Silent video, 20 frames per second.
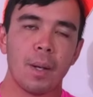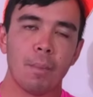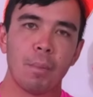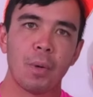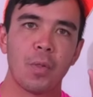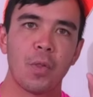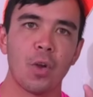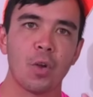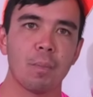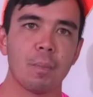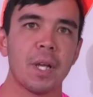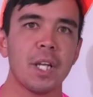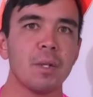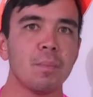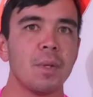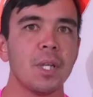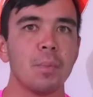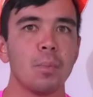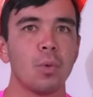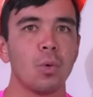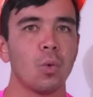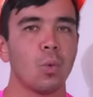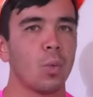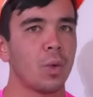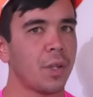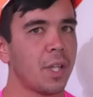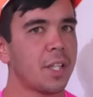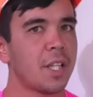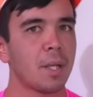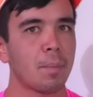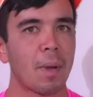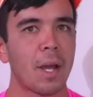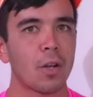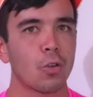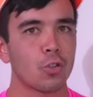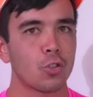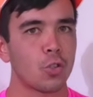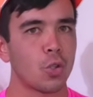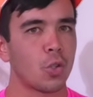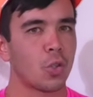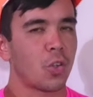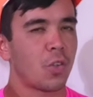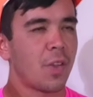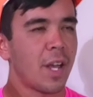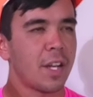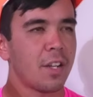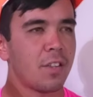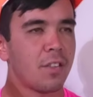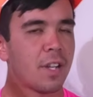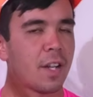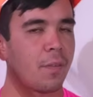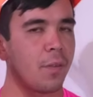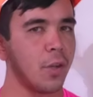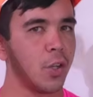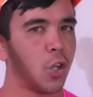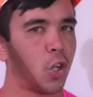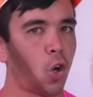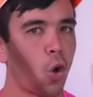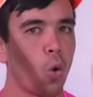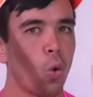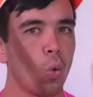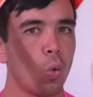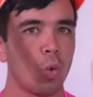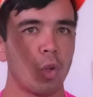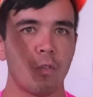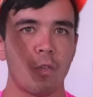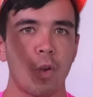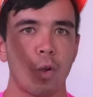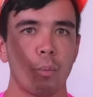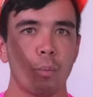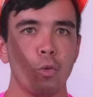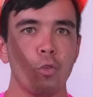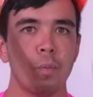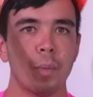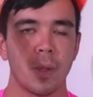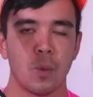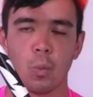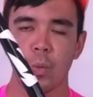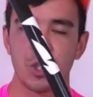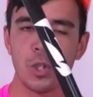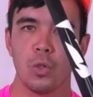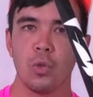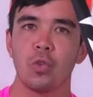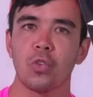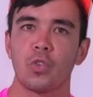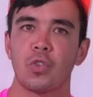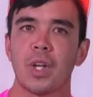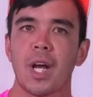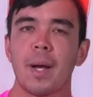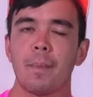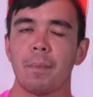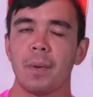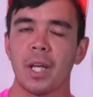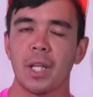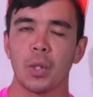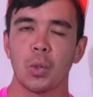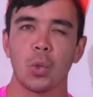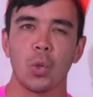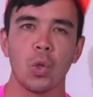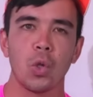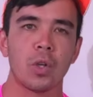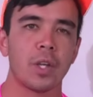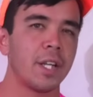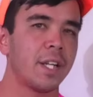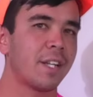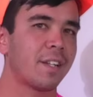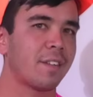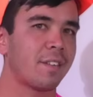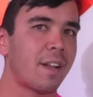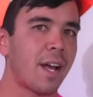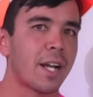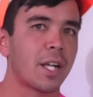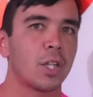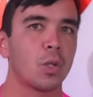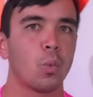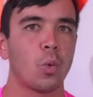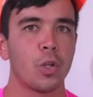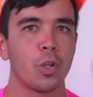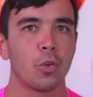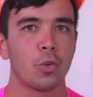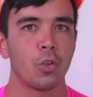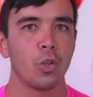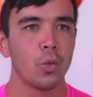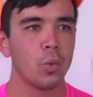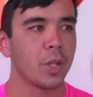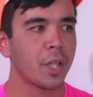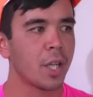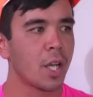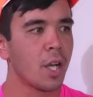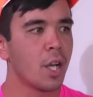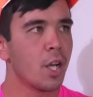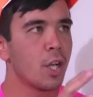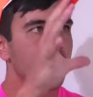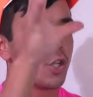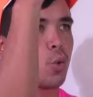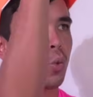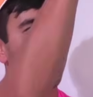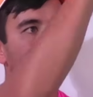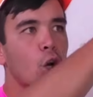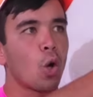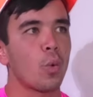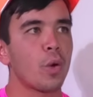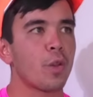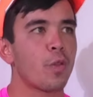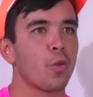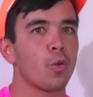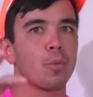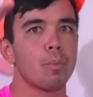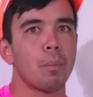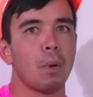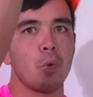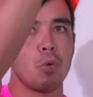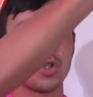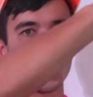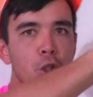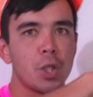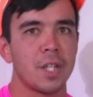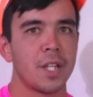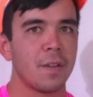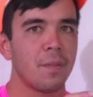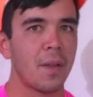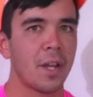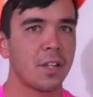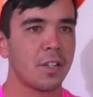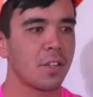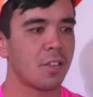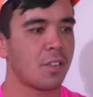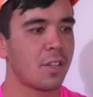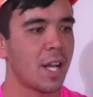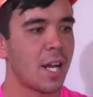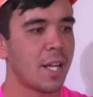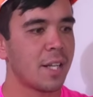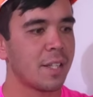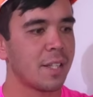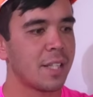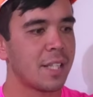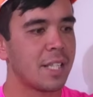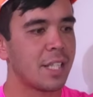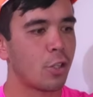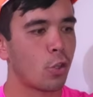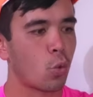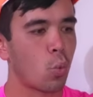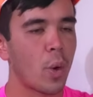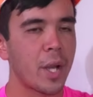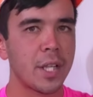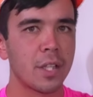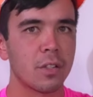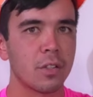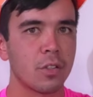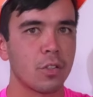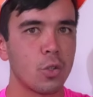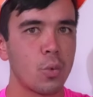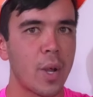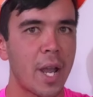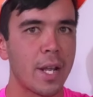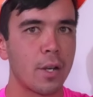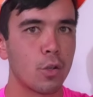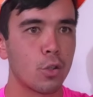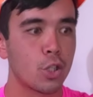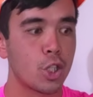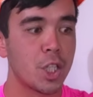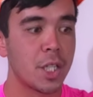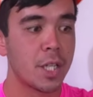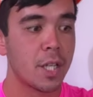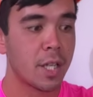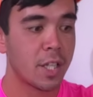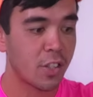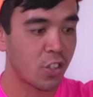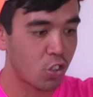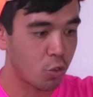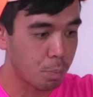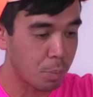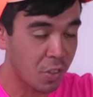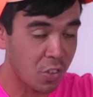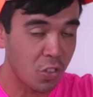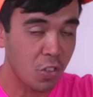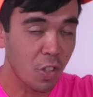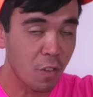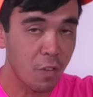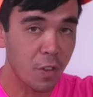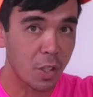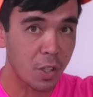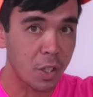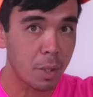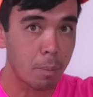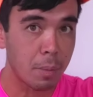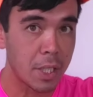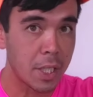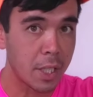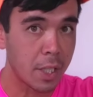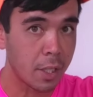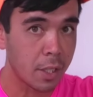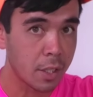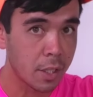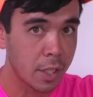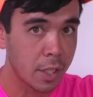But there are many people, when they take paddle strokes, that is not the goal of their movement. When you stop and look at exactly what you're doing, you are going through motion that does not equate to energy specifically being